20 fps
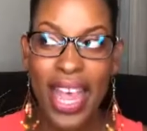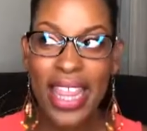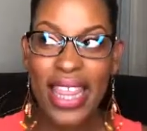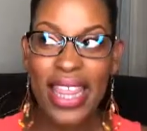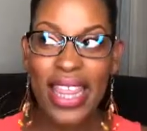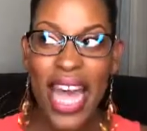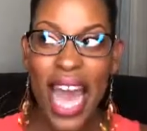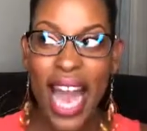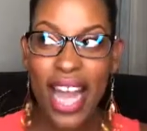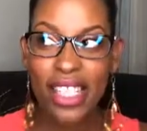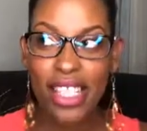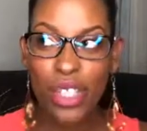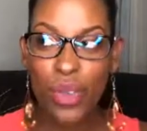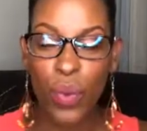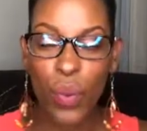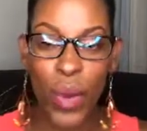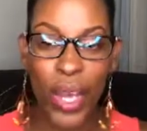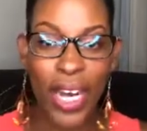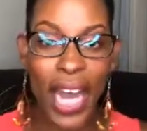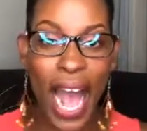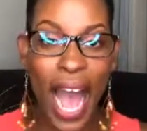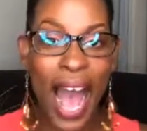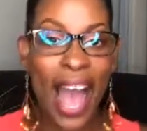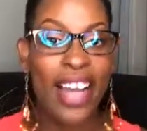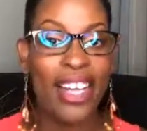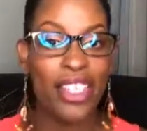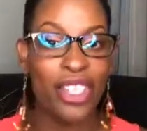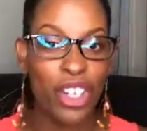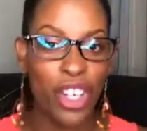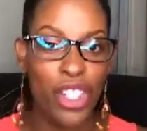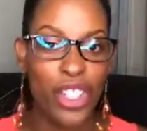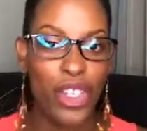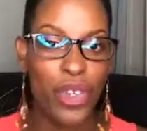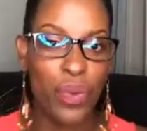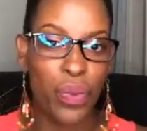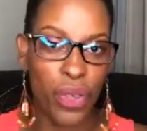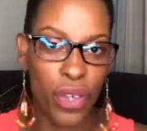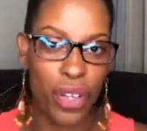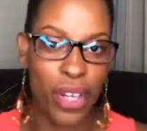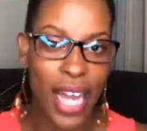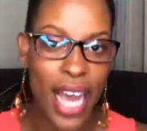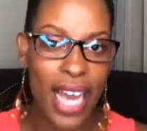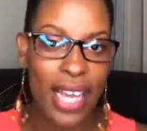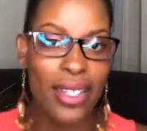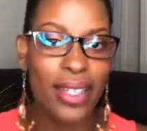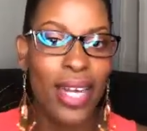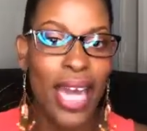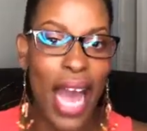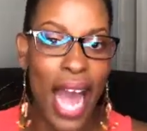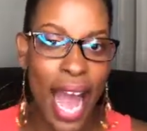that's when I started to realize that